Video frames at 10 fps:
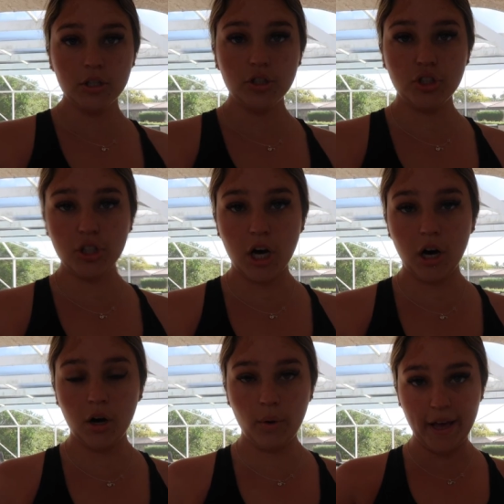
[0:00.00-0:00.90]

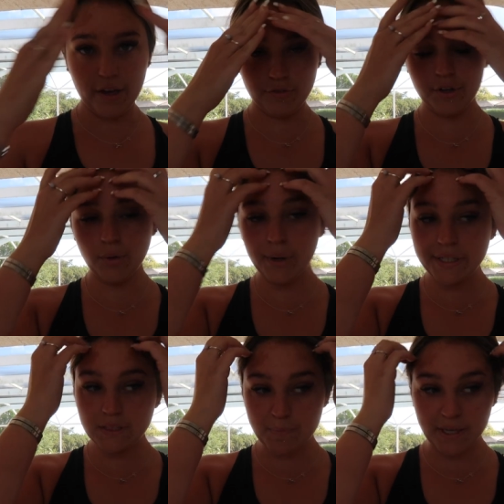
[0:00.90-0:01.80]
So everyone
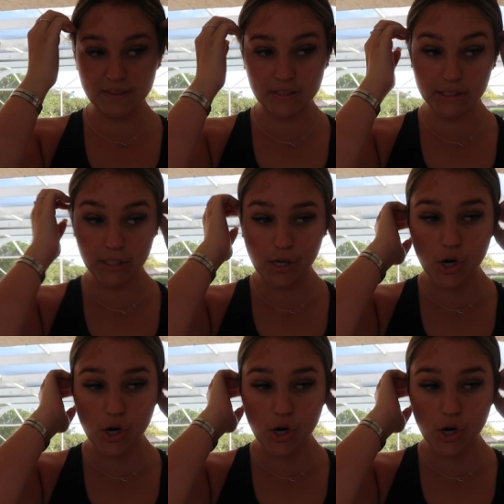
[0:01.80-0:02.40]
is basically